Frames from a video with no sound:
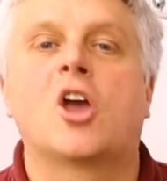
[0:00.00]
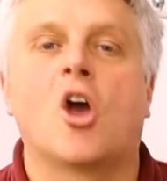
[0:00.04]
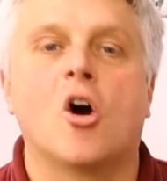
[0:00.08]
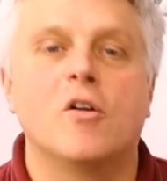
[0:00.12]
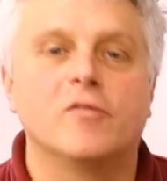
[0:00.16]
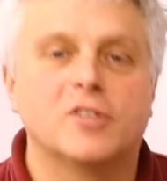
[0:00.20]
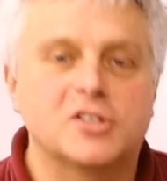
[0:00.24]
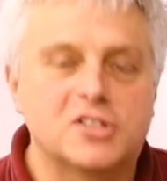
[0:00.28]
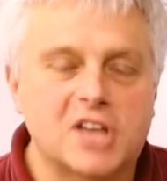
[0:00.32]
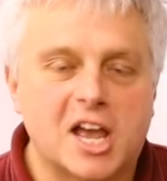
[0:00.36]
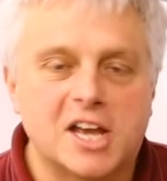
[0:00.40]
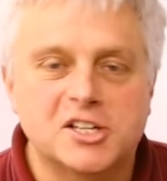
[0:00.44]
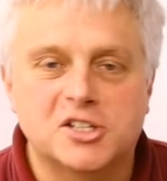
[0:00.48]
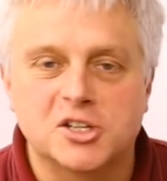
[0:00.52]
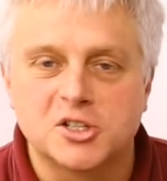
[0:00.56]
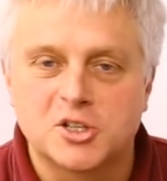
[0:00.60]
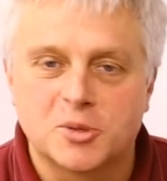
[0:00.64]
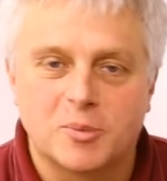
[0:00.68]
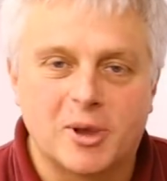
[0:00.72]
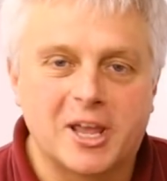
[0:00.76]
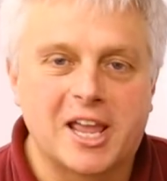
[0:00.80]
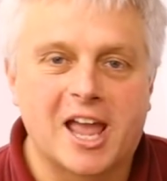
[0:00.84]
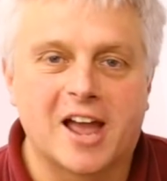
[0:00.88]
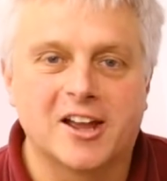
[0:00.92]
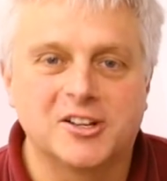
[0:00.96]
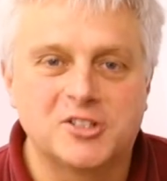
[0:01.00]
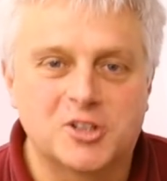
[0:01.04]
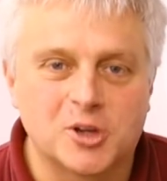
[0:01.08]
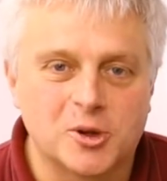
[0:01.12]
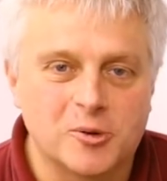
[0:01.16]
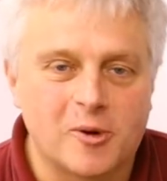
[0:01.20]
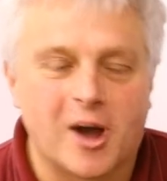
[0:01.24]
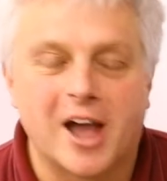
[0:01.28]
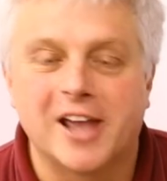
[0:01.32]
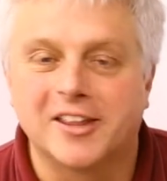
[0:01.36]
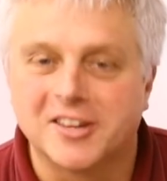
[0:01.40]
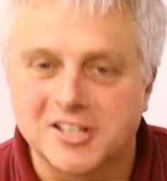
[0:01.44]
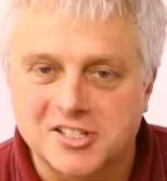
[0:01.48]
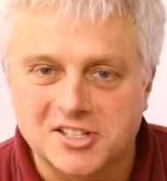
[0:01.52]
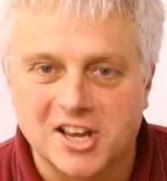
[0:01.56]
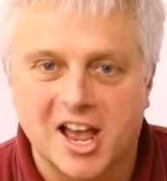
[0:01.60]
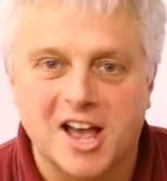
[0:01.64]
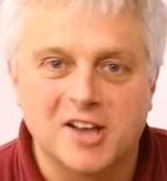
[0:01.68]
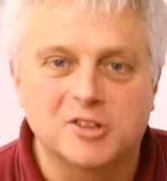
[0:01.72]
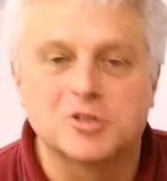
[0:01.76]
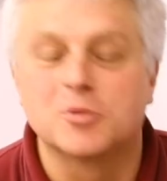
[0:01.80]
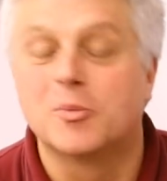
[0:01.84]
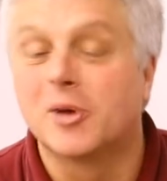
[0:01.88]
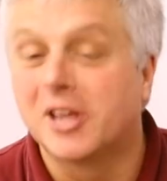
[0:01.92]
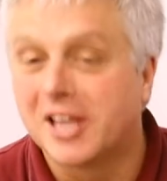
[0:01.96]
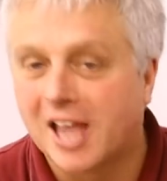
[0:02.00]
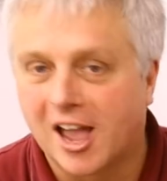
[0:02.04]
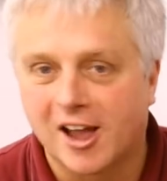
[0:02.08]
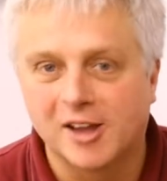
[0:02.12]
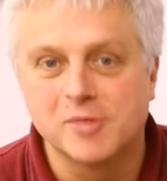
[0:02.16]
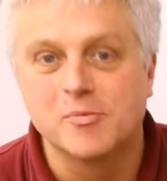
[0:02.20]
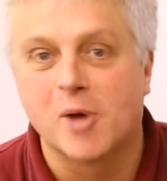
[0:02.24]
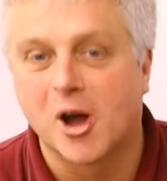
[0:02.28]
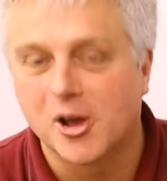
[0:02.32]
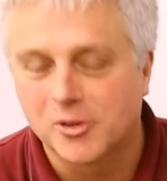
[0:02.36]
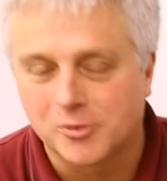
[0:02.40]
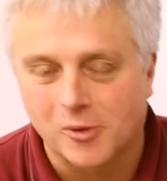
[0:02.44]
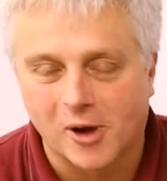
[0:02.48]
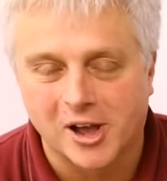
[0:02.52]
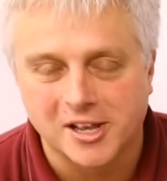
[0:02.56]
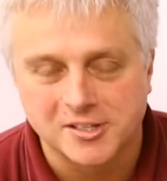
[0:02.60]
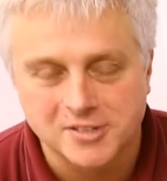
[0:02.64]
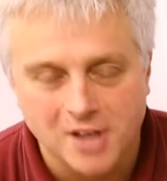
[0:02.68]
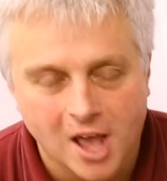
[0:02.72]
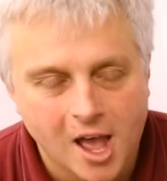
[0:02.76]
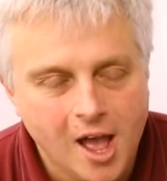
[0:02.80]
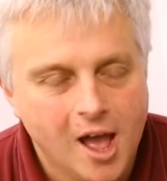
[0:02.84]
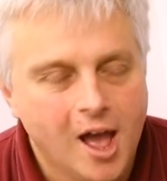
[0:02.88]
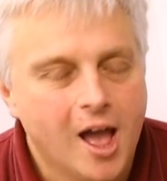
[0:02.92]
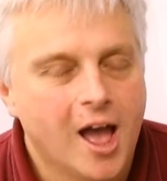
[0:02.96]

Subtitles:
conversations have been going two ways, and the sales have been going both ways.